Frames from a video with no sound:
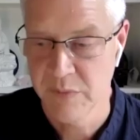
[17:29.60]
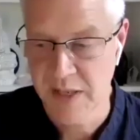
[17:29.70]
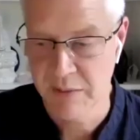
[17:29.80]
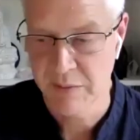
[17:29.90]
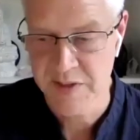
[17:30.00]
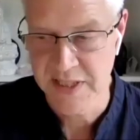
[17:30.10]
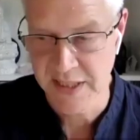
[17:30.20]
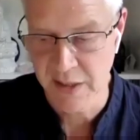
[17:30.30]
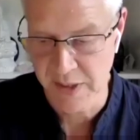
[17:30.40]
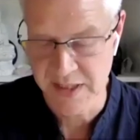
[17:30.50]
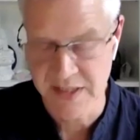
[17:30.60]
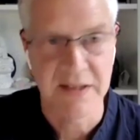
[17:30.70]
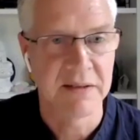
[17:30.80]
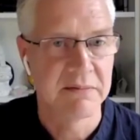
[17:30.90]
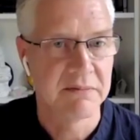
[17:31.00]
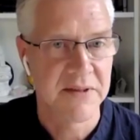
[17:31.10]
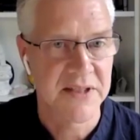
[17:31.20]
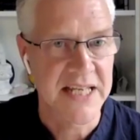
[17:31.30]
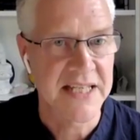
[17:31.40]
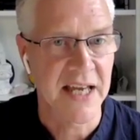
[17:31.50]
without obviously going into
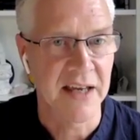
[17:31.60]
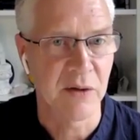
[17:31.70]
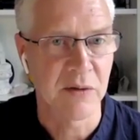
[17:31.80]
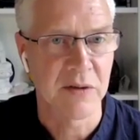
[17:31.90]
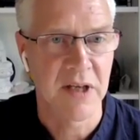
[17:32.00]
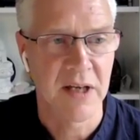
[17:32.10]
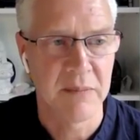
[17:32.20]
detail,